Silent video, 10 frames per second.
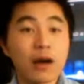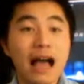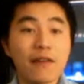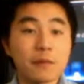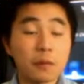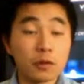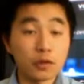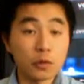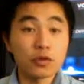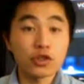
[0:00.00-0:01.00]
Have people
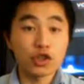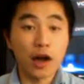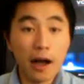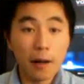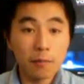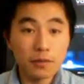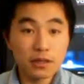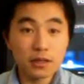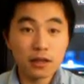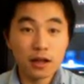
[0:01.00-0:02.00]
lose
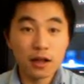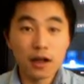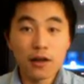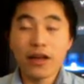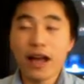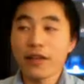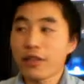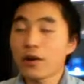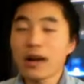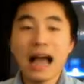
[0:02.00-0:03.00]
jobs. That
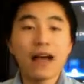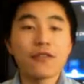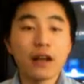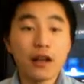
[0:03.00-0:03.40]
they don't have.